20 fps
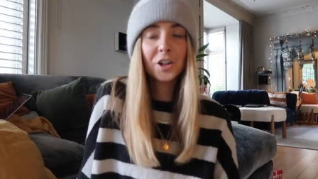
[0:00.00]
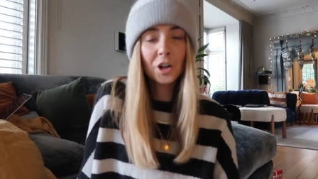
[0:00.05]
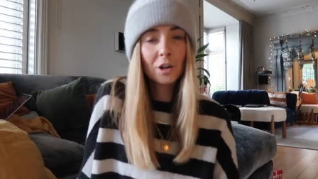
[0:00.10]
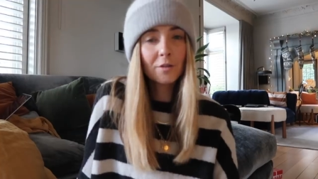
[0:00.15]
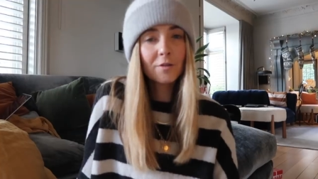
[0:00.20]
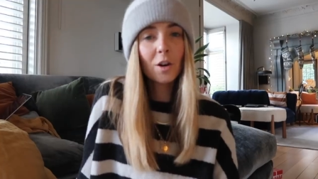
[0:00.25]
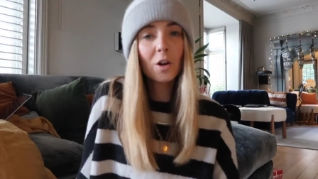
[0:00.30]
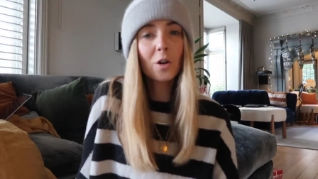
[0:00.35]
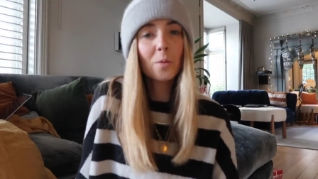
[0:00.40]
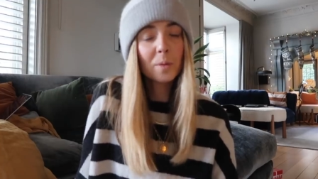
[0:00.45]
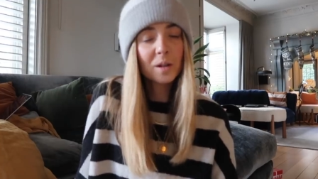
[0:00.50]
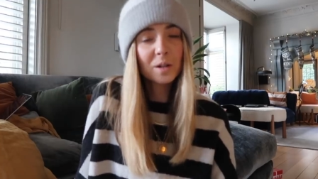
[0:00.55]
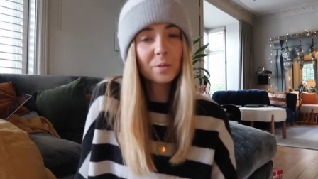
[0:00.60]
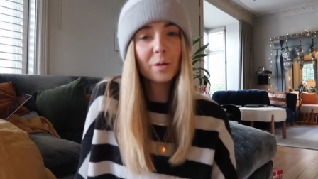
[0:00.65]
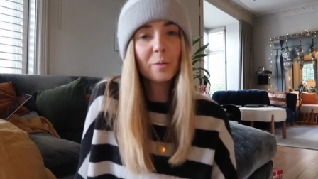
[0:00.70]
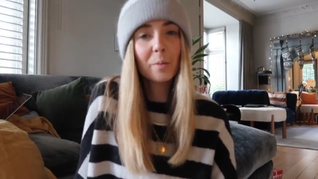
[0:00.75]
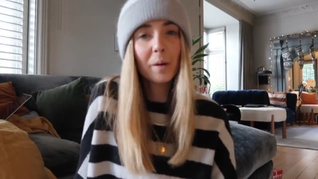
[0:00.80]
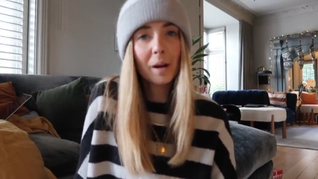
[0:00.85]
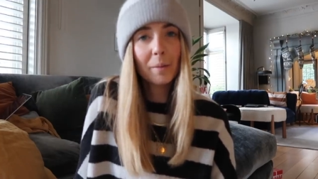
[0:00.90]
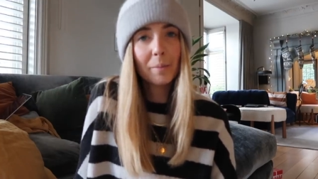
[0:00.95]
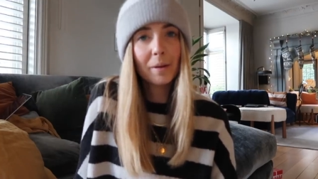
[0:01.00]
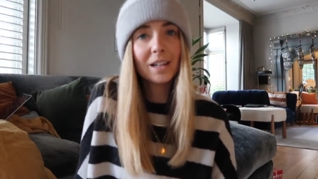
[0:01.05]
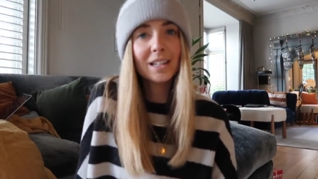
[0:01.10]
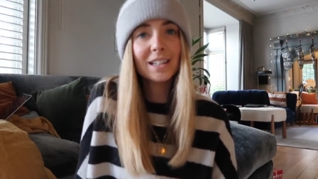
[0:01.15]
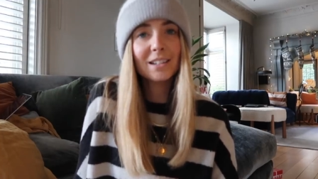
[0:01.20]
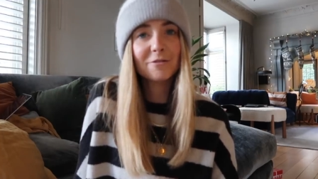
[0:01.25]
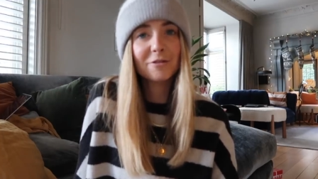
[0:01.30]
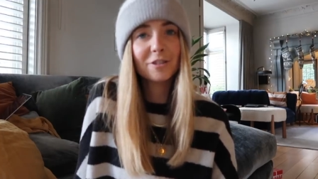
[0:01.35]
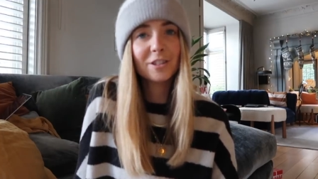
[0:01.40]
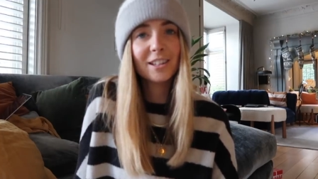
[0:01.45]
knew Vlogmas would be a bit
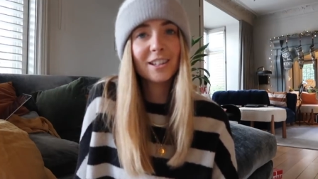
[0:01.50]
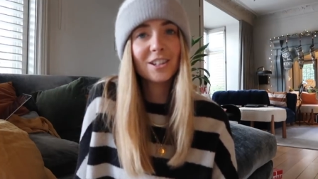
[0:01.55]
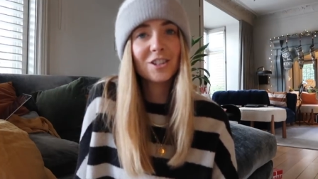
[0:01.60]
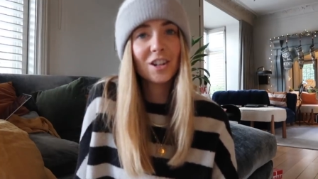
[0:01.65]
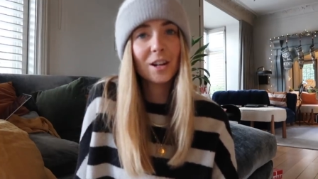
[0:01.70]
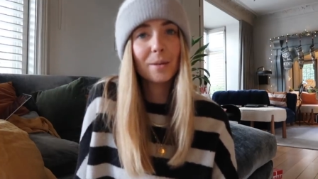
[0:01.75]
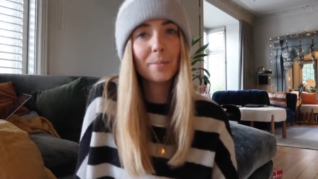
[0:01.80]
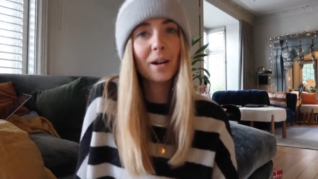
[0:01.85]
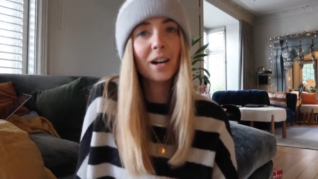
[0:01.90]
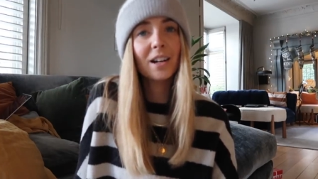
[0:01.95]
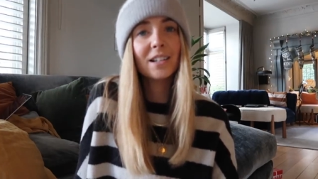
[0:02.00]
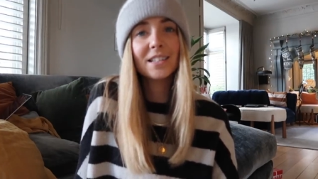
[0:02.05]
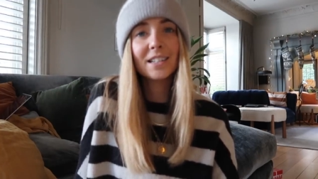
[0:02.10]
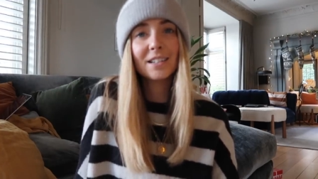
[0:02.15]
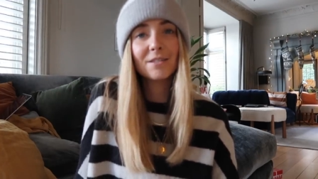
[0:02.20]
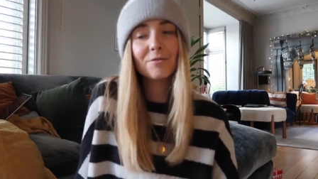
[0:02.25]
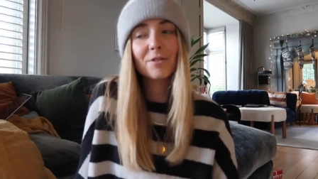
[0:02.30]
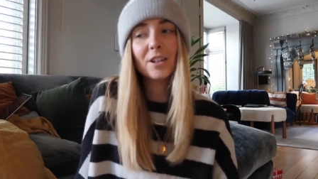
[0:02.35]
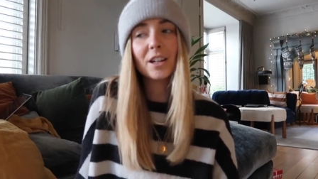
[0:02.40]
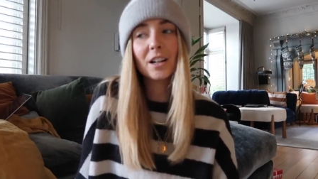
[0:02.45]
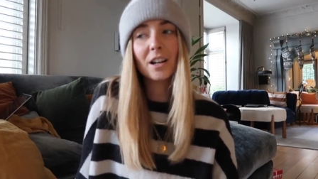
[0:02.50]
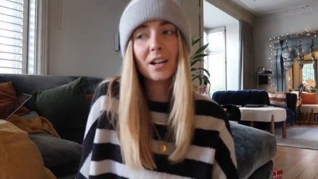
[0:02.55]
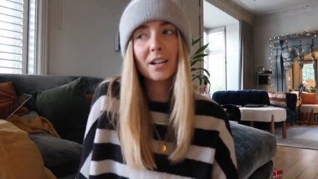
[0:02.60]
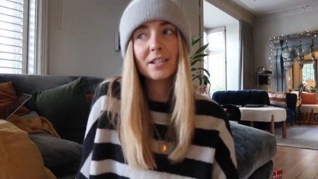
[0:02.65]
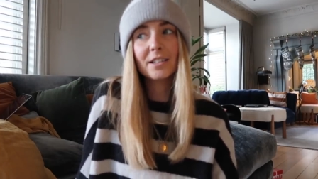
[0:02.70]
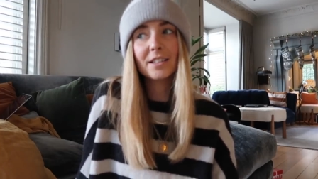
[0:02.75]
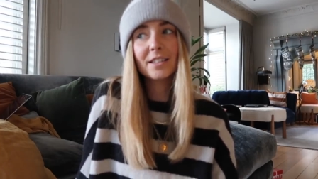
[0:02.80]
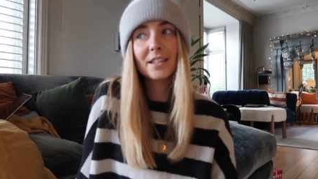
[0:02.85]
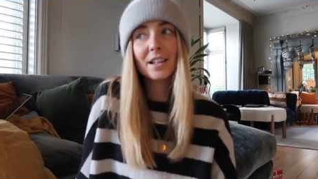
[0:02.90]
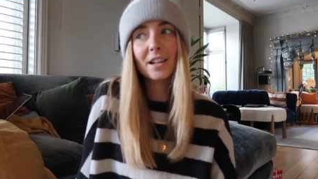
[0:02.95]
different this year, but I didn't
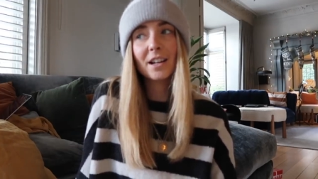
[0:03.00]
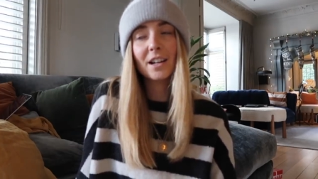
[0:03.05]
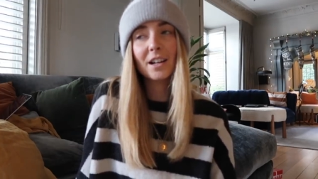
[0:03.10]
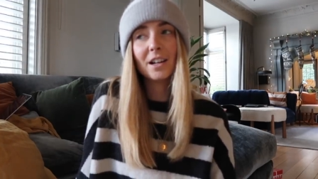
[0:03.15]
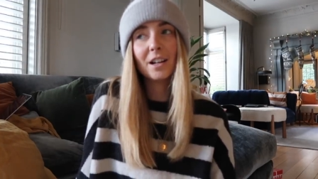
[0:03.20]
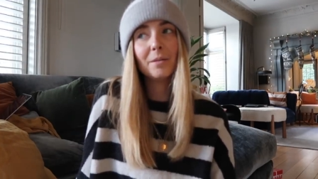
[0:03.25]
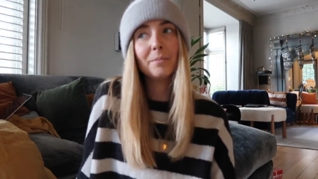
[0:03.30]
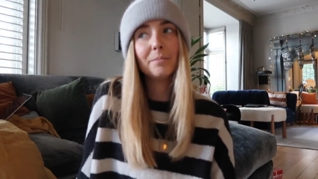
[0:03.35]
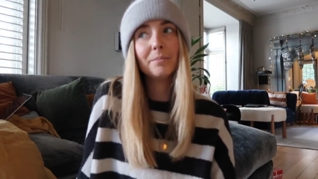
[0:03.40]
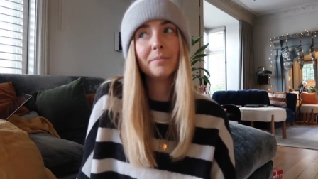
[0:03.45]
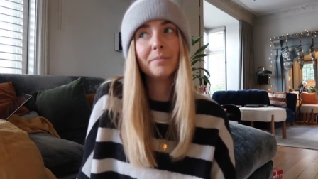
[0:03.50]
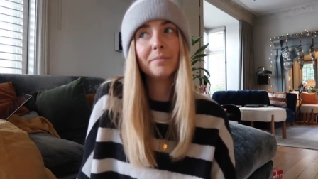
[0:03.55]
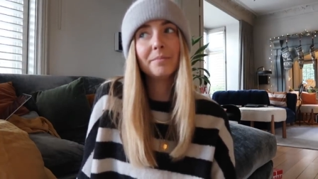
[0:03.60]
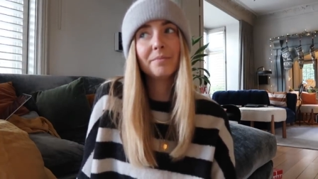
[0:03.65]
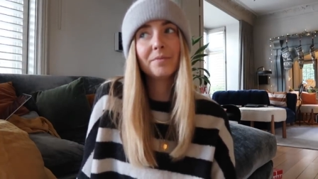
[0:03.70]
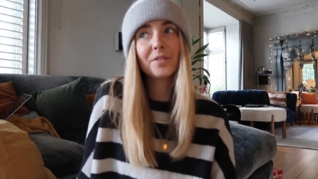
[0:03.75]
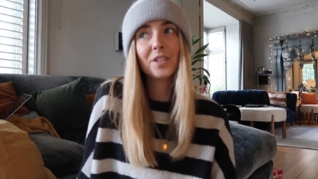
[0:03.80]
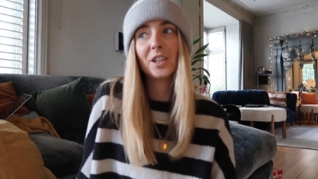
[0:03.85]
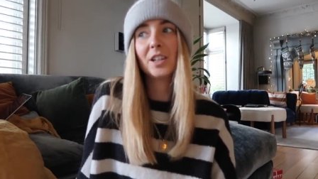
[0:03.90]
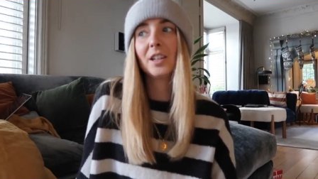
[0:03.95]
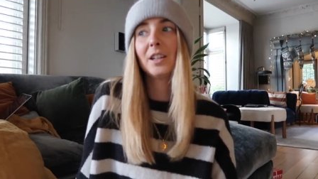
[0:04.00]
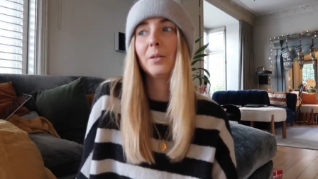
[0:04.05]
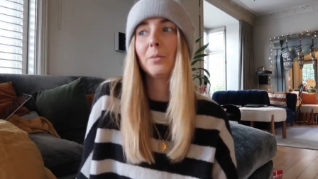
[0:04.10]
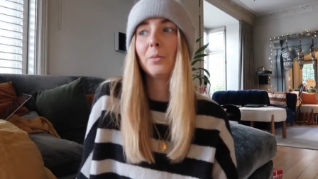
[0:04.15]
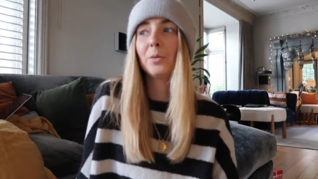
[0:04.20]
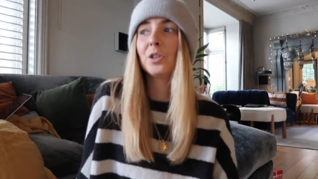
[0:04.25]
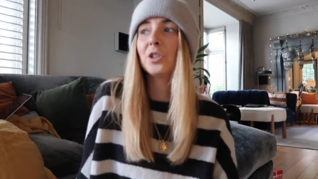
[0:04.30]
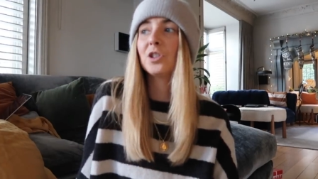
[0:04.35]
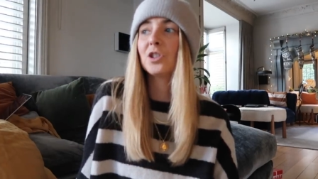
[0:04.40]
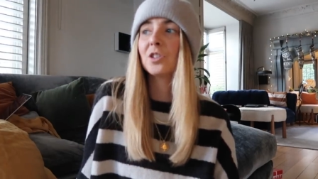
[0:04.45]
realise um, that it
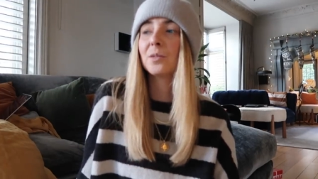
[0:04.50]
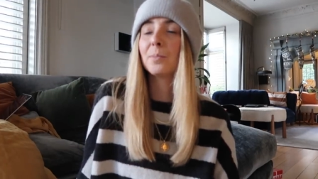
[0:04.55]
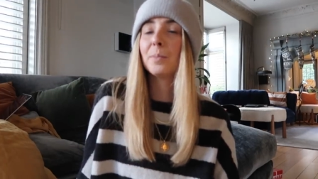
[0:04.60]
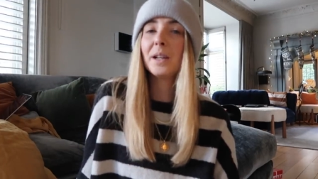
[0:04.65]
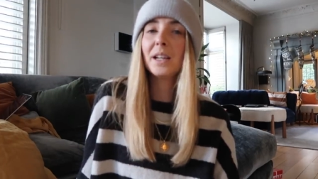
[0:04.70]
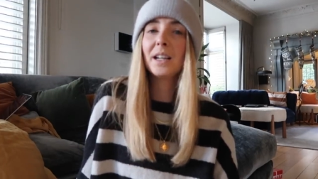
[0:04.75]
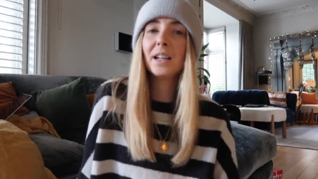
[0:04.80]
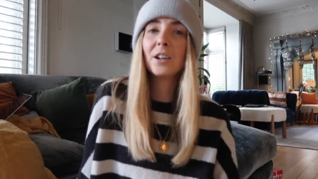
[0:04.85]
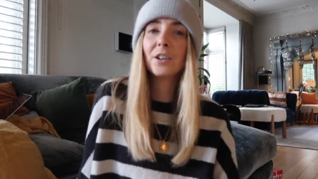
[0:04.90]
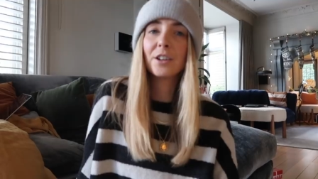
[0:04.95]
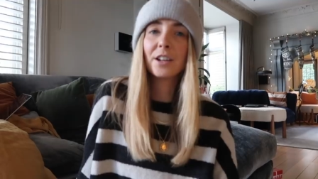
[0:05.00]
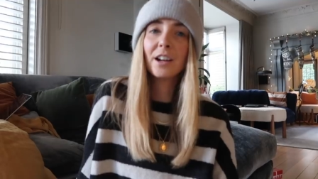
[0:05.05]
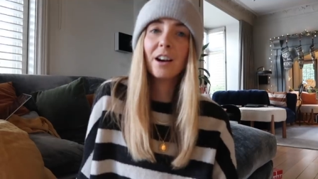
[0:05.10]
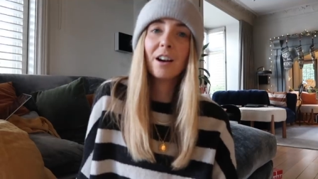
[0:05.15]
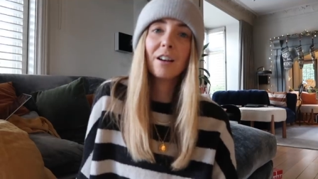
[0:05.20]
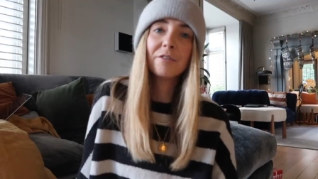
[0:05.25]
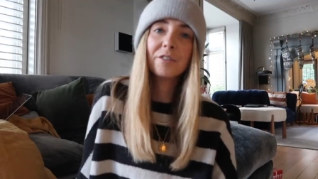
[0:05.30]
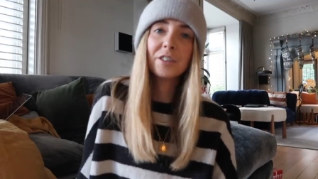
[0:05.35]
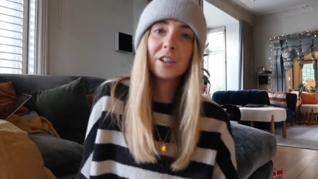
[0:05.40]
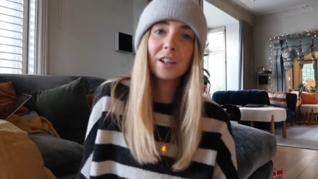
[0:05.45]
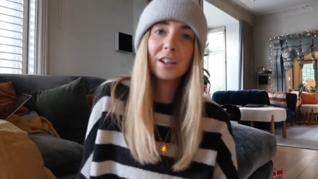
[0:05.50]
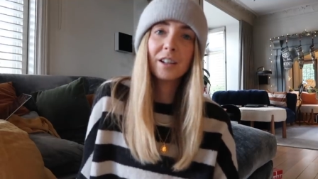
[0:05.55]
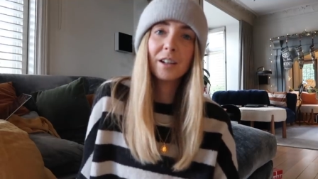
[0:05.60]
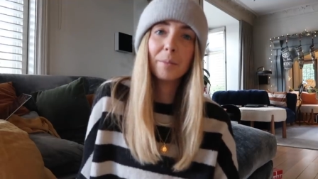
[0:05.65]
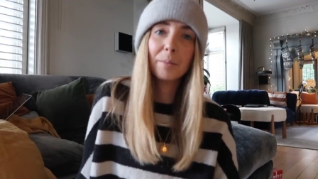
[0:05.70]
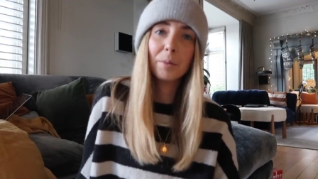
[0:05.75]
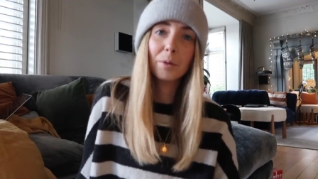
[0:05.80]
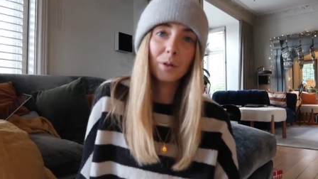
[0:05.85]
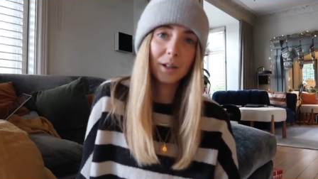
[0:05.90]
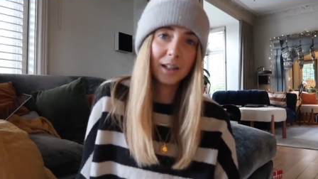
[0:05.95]
would just be looking after a
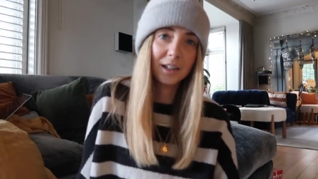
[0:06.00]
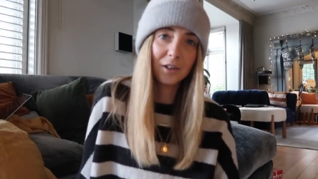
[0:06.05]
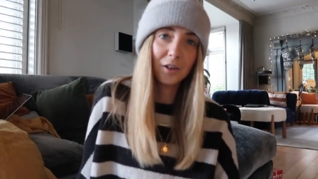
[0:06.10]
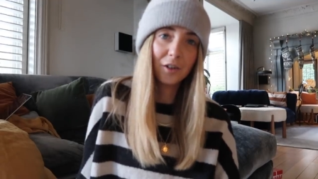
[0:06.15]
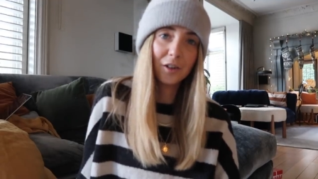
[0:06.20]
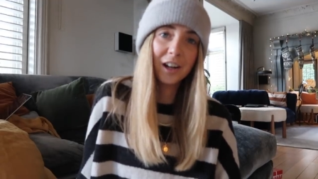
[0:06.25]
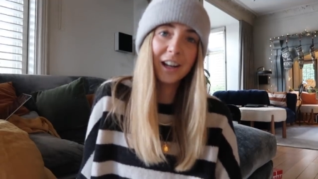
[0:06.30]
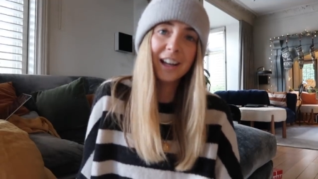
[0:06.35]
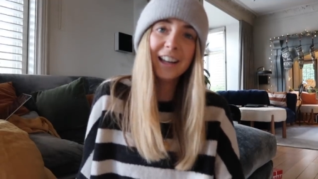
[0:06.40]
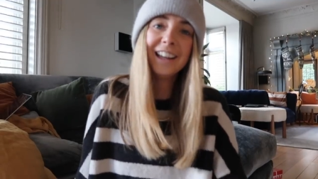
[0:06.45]
poorly dog.